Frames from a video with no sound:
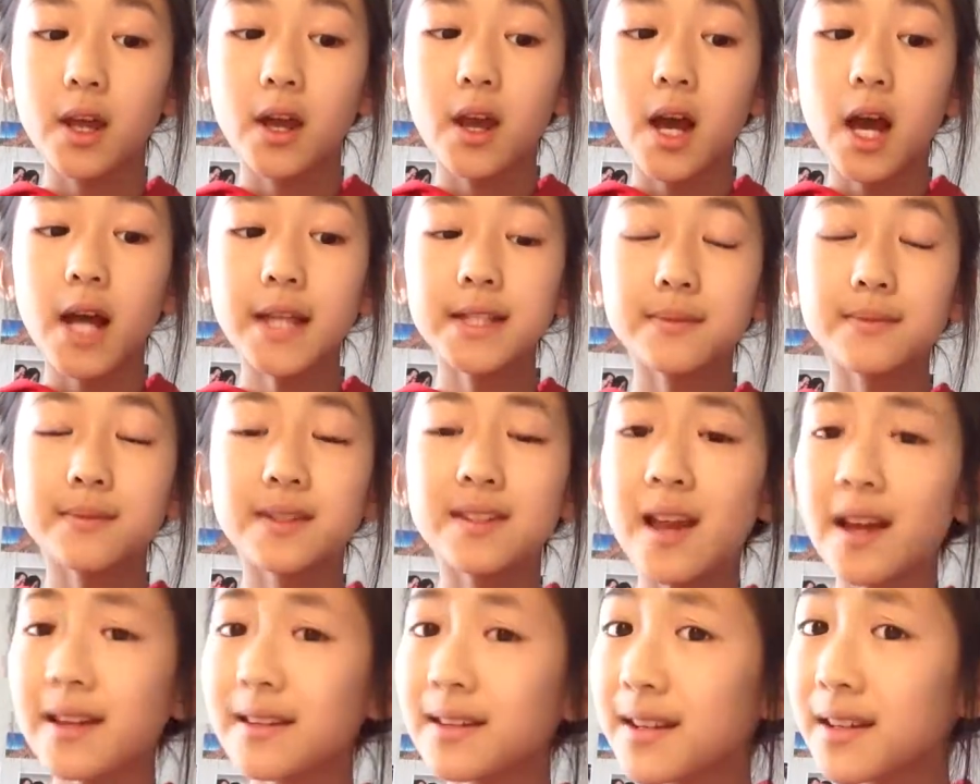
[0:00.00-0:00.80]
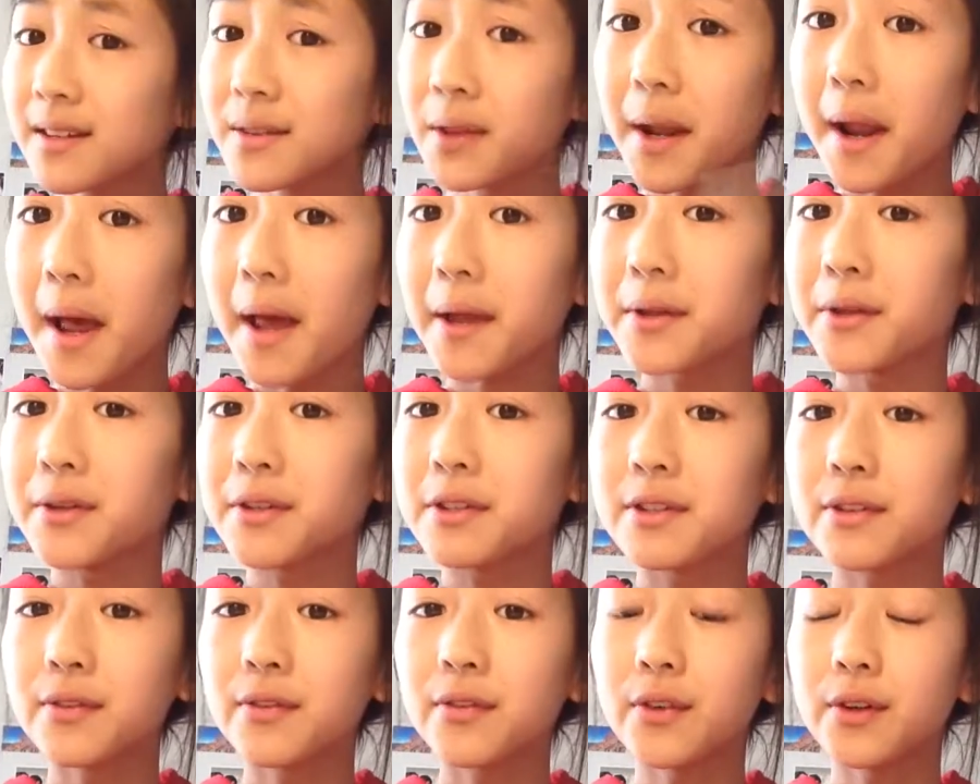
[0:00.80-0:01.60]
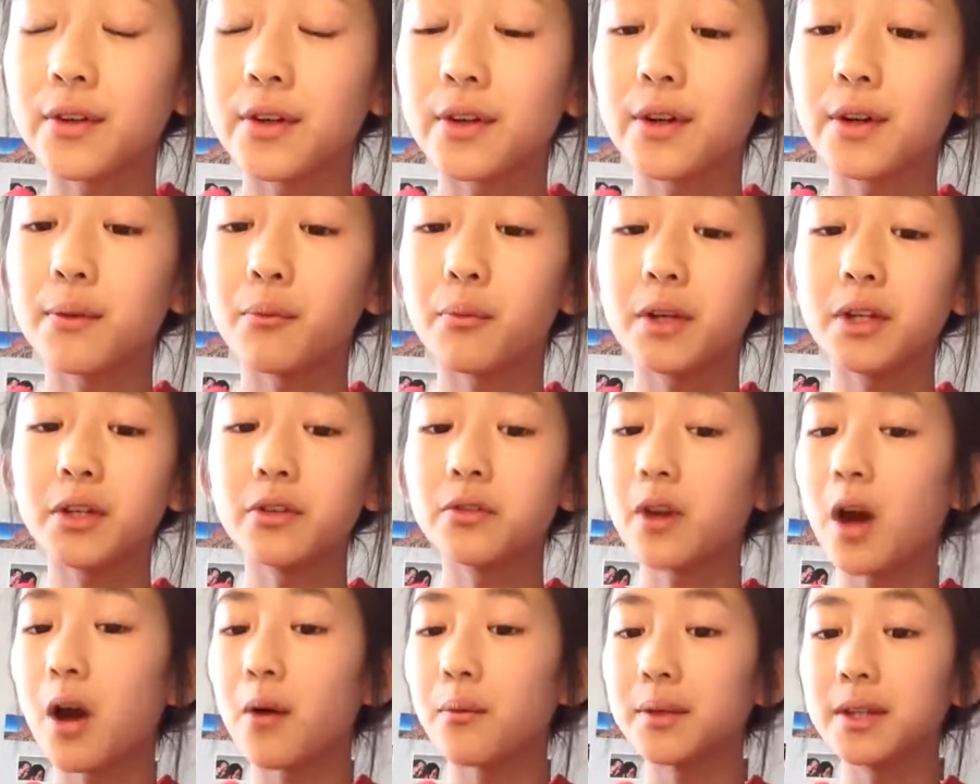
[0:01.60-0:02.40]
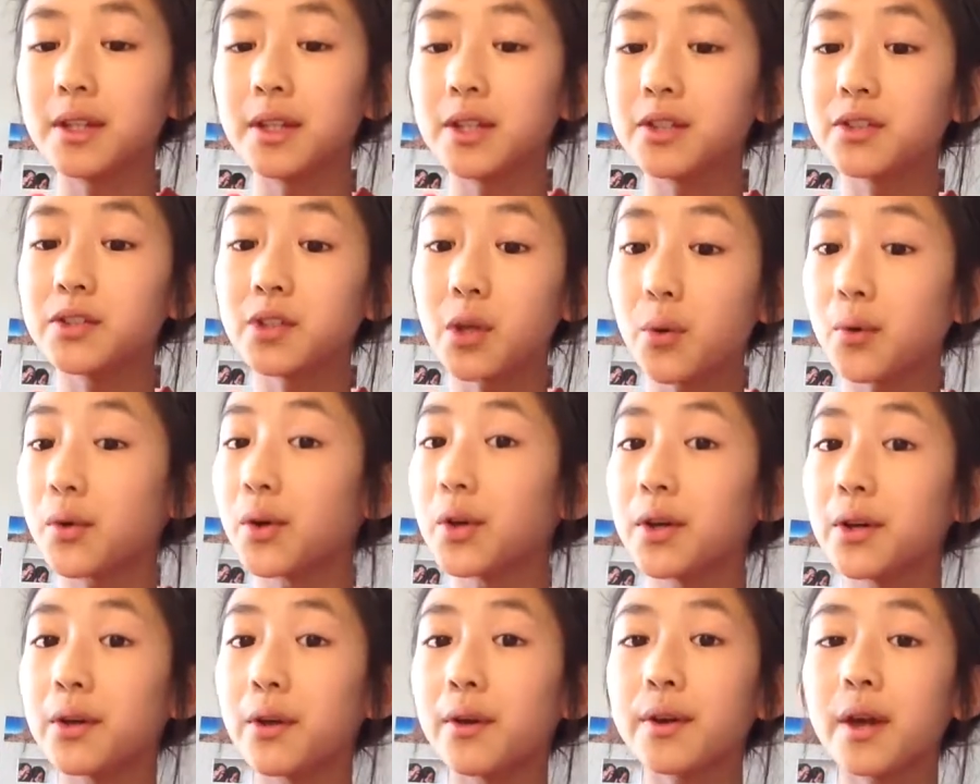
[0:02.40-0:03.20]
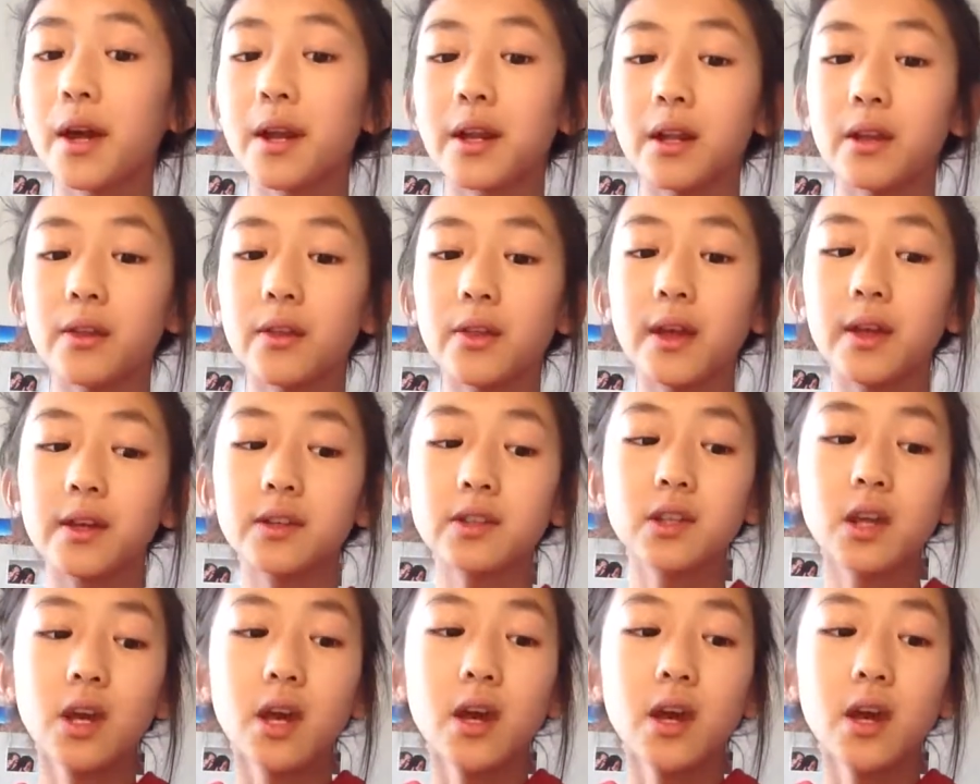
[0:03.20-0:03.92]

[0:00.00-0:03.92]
a technique that I use for when you're not really so good at cutting things,